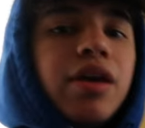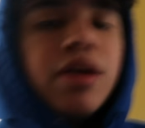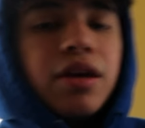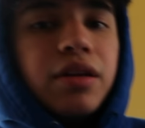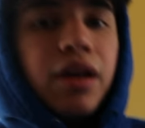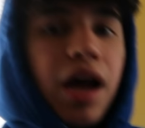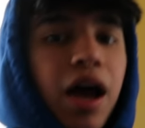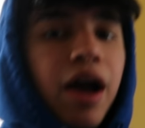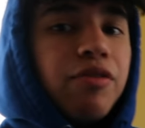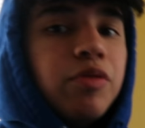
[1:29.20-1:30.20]
and
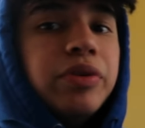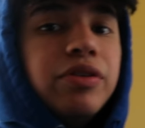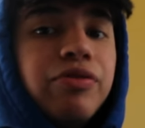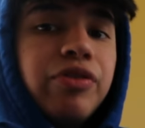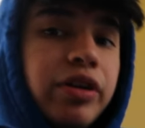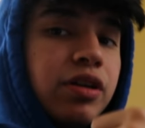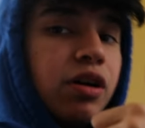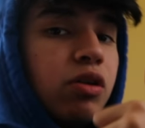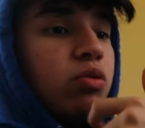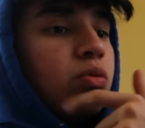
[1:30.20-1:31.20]
I will be free to
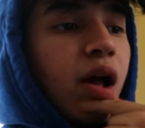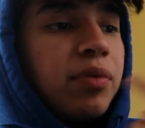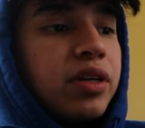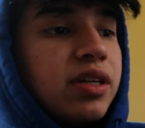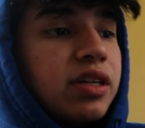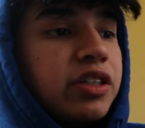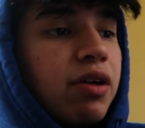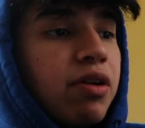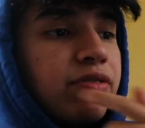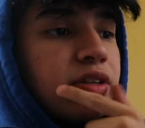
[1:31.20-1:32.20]
go. I'm gonna take a
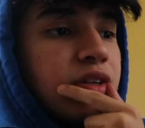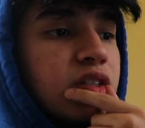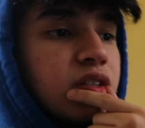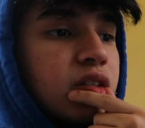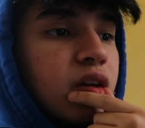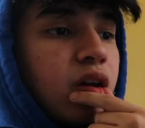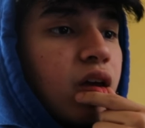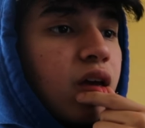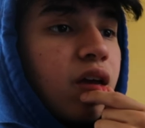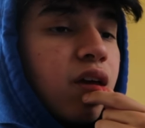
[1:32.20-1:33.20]
shower after this
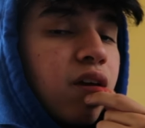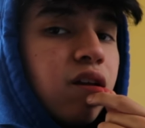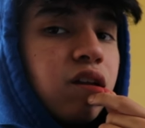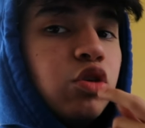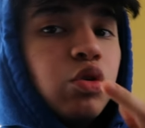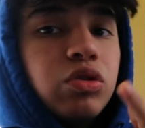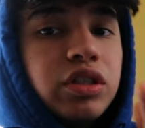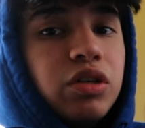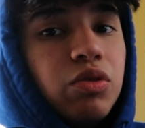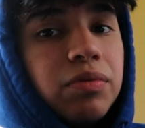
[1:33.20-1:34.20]
and you'll
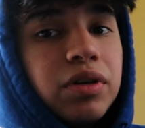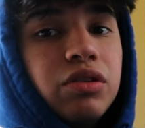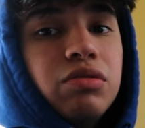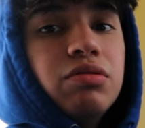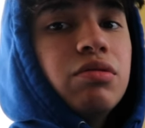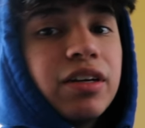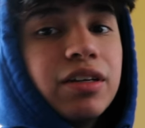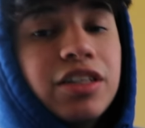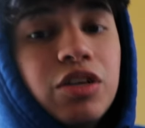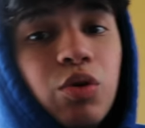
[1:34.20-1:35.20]
see what I'm gonna do.
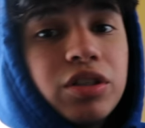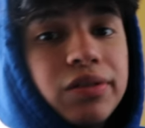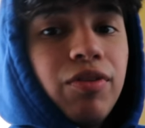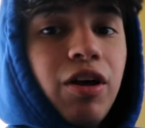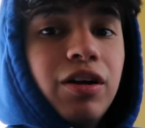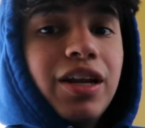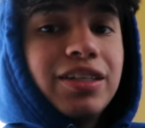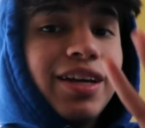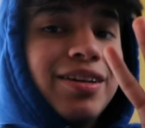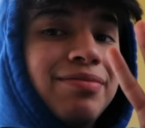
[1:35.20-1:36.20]
Continue watching the vlog, let's get it.